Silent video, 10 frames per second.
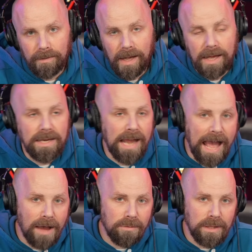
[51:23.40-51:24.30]
And
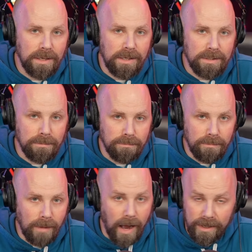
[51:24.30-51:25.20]
now that he's a, um,
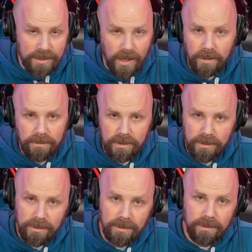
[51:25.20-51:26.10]
on his own,
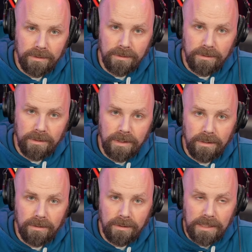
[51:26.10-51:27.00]

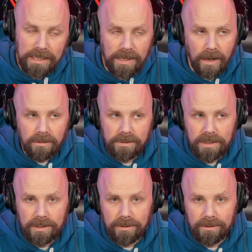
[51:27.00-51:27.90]
he knows
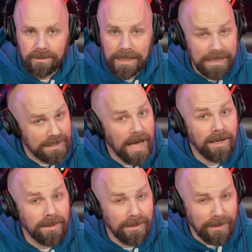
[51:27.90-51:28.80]
that he's got a
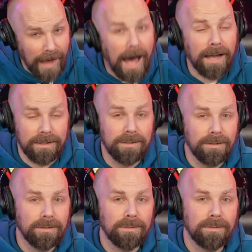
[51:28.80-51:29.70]
lot
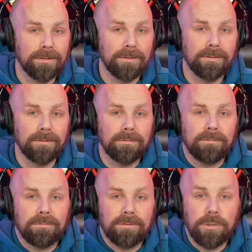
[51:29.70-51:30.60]

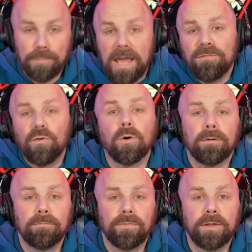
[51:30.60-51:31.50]
to pay for
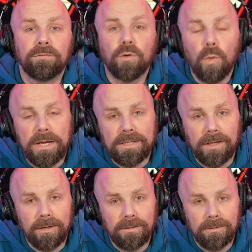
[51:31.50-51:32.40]
for what he
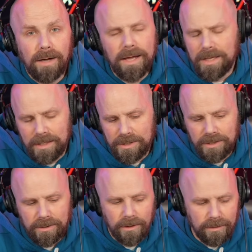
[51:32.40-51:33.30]
did. I think it's
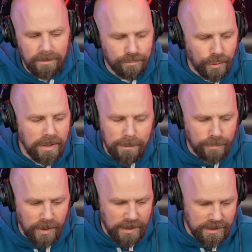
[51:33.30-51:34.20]
just brilliant,
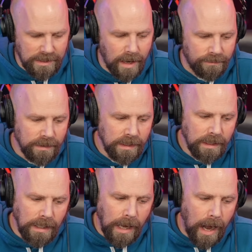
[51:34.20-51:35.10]
brilliant stuff.
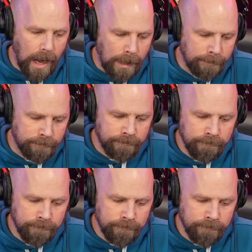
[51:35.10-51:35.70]
Um,